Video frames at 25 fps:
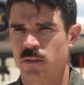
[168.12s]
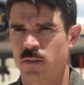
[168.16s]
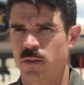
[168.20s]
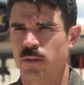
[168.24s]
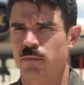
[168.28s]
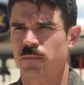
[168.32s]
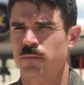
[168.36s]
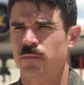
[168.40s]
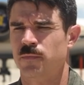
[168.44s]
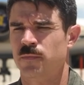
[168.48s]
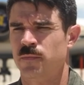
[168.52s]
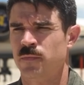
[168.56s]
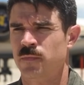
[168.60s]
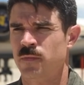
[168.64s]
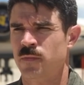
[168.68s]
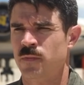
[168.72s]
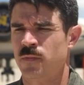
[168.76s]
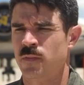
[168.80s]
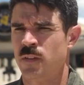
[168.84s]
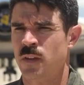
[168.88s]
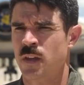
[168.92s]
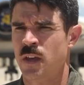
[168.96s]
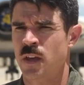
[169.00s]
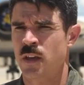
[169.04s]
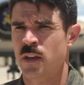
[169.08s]
Okay.
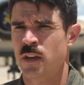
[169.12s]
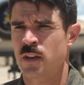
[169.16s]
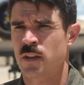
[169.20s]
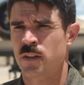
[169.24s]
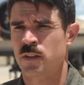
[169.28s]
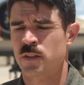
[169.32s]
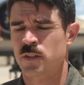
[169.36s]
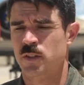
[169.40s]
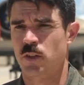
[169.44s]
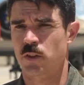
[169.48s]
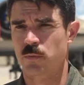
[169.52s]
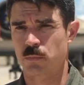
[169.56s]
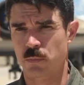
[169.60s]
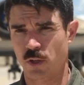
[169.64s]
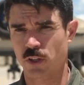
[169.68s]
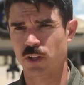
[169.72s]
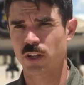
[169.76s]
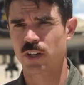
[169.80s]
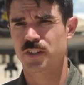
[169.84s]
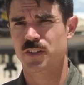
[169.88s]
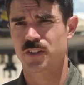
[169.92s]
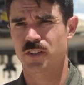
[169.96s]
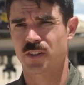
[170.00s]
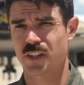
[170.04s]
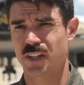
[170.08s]
So the
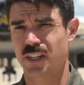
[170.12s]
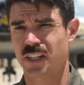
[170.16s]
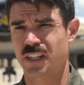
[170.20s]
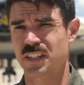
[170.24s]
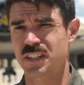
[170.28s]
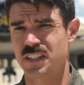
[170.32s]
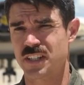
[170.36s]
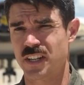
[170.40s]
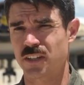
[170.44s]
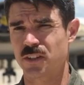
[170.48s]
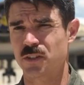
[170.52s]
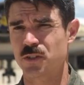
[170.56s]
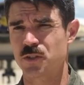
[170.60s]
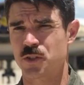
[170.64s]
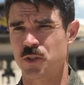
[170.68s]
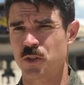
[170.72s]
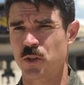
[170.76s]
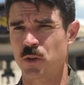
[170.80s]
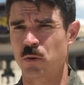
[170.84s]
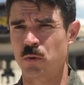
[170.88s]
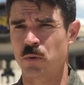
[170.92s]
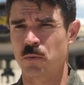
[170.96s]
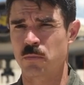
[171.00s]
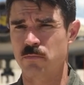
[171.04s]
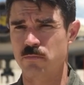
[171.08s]
Bulldogs are going to continue
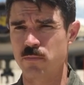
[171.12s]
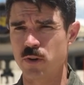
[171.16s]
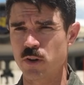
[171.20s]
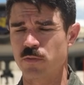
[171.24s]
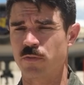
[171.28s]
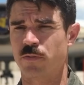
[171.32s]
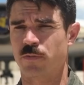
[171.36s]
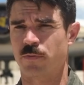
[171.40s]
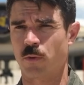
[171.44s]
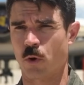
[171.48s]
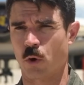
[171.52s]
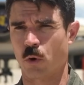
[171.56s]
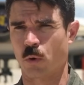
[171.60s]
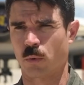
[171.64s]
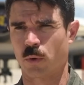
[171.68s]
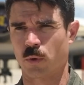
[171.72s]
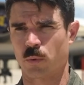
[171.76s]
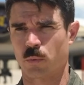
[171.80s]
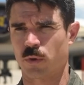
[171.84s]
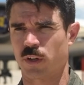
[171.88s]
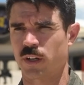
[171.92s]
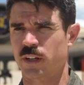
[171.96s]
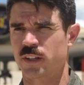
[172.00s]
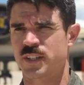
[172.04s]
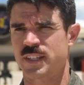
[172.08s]
to move forward.
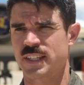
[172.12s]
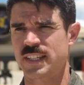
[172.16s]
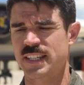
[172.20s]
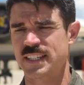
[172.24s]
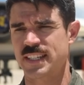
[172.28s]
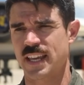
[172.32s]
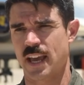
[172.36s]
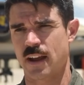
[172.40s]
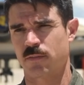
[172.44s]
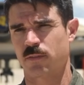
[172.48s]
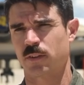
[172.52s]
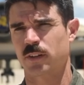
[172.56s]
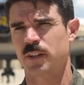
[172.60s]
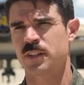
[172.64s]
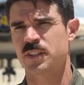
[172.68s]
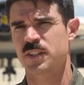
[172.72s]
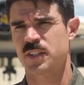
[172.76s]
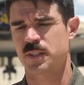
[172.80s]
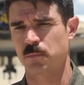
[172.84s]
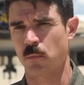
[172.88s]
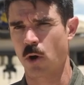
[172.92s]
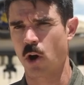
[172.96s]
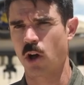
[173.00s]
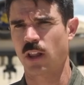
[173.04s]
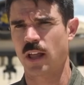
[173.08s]
We're going to seize every
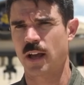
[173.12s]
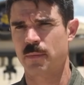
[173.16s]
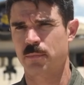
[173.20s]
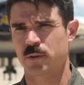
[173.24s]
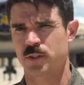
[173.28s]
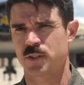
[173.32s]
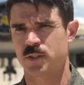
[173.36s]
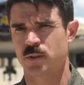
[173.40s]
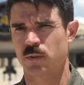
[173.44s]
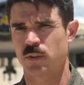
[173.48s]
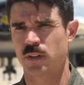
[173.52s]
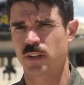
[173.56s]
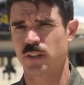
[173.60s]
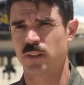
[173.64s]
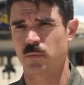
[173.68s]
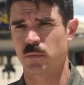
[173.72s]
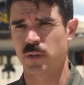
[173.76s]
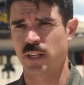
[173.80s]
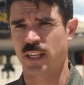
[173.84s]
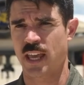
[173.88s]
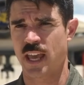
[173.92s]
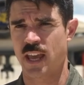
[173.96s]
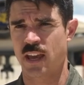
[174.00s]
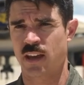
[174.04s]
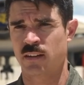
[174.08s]
small opportunity that we
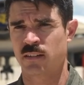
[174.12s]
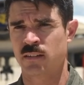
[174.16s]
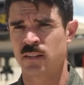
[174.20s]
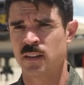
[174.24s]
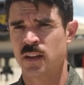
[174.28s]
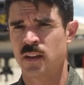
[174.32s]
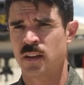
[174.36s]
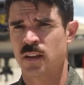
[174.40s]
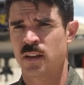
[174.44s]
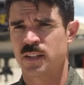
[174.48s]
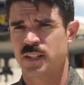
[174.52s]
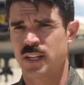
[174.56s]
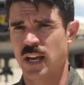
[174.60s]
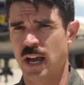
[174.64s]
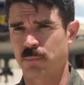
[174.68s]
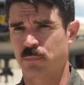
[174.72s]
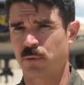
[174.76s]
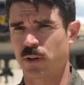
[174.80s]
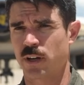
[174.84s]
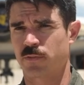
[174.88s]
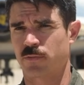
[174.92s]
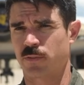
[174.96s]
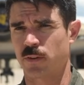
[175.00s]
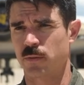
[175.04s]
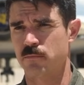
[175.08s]
can to
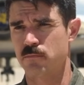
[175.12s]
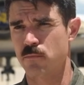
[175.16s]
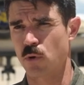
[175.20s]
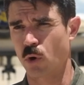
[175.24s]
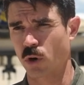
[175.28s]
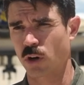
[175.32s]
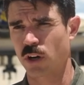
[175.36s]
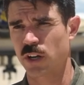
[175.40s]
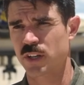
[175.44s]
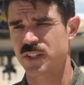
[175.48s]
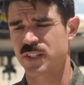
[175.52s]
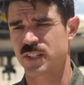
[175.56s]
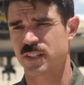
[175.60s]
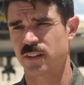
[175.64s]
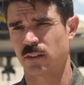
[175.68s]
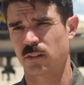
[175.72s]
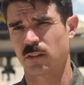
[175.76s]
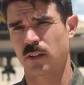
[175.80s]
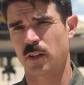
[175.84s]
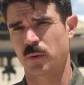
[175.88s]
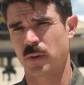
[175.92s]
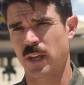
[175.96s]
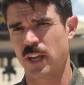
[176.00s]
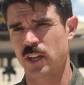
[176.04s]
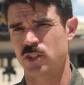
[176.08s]
operate from more austere
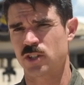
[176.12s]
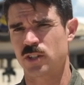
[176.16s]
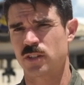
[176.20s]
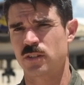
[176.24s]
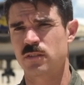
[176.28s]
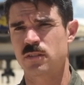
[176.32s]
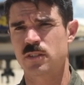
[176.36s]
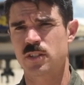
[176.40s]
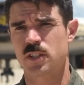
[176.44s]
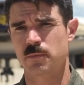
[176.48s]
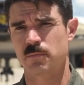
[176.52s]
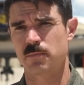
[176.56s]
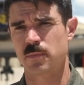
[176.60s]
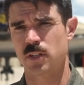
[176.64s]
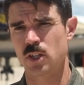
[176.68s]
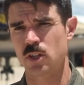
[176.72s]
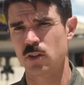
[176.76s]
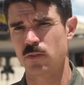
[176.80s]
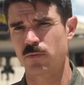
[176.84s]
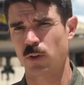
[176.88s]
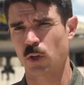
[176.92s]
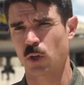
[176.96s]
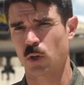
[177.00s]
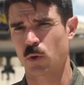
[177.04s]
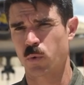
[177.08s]
locations, to
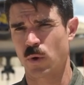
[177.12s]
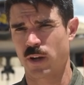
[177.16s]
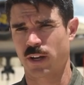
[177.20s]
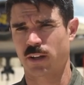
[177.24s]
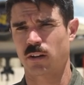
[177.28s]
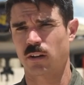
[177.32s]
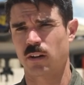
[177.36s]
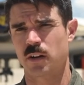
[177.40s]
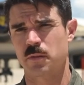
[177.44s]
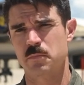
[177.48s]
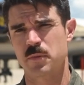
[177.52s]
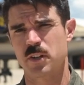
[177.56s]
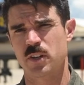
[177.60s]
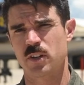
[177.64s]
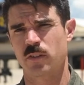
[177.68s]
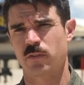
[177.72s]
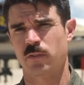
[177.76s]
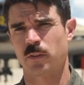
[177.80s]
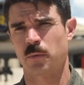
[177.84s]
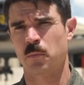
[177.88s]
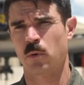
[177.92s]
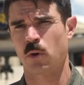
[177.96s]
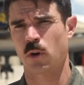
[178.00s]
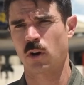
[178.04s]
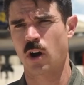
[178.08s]
maneuver quicker and
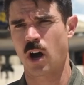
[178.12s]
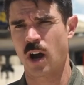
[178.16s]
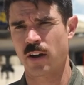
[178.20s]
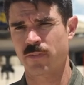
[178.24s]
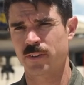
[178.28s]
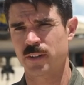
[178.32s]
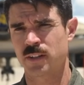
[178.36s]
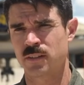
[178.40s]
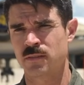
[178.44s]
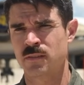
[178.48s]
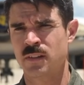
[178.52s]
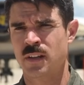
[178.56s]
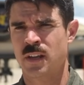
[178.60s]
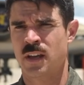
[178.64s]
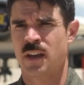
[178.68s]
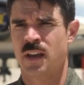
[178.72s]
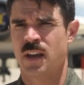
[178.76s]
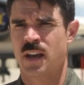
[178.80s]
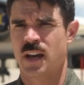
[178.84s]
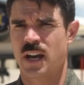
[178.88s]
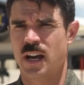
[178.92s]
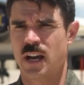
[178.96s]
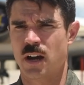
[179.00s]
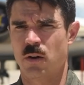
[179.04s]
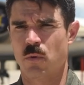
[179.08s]
maneuver more often,
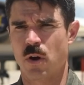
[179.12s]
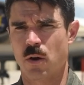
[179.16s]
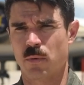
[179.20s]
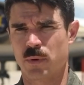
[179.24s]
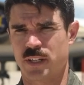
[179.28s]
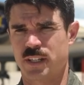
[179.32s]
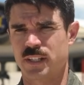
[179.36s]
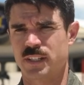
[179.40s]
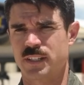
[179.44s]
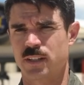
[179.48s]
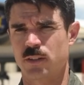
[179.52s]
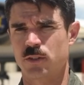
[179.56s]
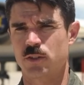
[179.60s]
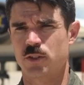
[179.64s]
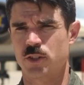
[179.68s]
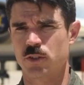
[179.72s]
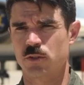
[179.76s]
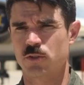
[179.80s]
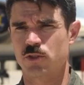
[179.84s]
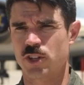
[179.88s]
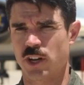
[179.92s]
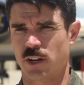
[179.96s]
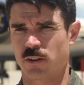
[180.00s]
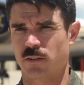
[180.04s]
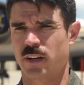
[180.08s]
while we continue to
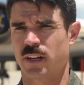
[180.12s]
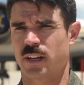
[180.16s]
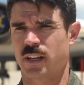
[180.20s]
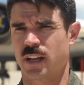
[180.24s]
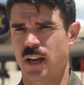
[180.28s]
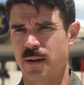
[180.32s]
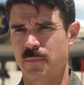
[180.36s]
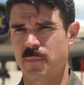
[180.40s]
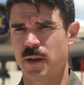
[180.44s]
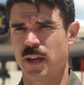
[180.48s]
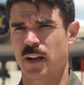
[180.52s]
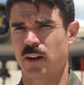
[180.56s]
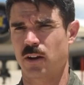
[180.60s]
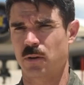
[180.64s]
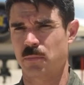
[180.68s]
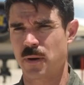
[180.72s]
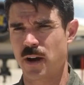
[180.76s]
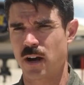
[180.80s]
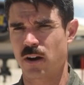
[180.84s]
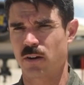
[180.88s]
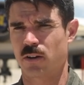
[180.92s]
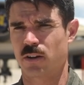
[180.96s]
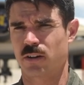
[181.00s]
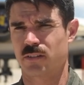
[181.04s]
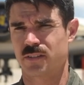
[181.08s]
generate combat air
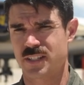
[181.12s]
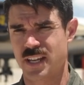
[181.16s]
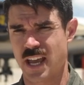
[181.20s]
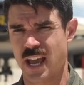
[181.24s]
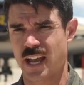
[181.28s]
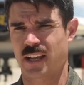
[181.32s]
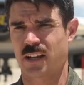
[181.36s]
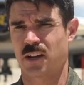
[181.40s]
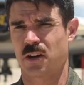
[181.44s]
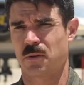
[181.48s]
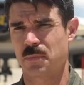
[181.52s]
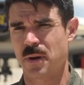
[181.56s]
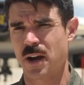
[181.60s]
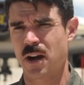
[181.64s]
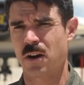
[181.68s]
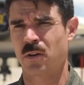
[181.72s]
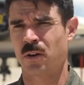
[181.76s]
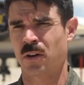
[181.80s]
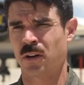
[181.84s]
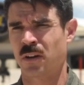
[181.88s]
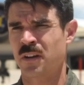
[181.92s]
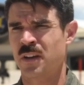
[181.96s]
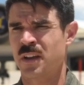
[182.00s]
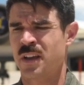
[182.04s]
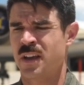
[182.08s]
power, attack air
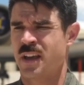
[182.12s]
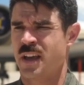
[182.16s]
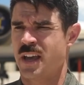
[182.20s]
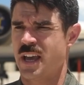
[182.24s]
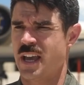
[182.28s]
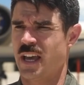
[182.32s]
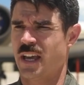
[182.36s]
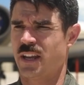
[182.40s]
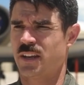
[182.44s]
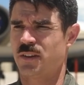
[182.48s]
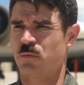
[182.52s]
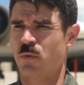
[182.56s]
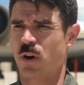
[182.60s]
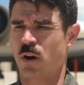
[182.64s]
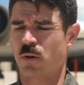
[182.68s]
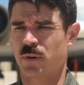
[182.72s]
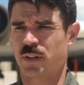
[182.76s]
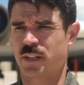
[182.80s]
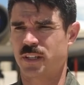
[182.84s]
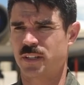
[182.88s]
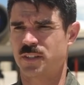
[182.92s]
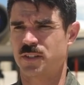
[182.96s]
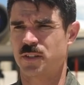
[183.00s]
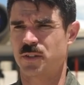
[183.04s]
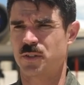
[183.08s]
power, and while we
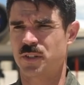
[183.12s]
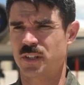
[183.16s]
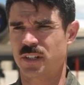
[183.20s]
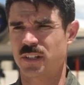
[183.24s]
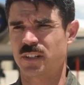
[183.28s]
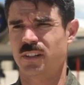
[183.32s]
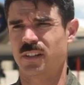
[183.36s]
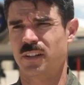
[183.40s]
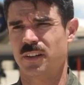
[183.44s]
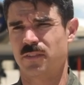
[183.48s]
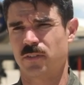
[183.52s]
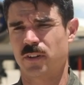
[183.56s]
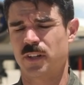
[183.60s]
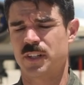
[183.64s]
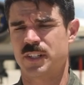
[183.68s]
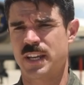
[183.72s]
continue to deliver